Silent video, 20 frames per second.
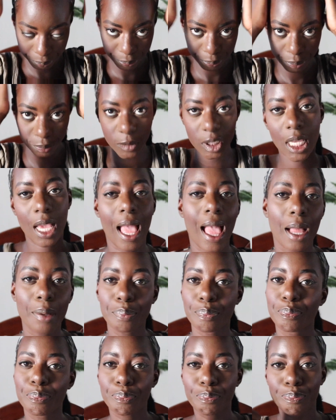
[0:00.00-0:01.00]
so
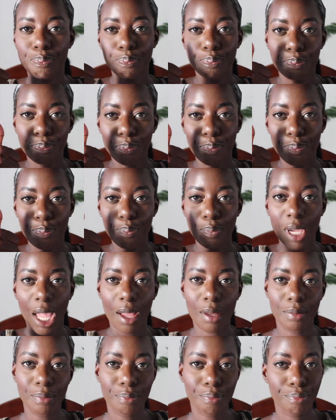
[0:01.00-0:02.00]
then that's it
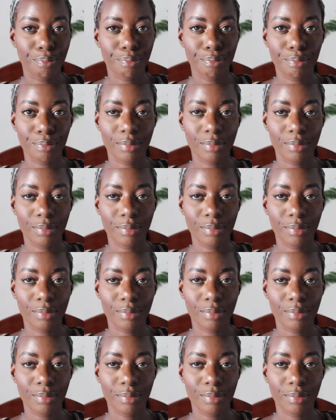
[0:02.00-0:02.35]
for there.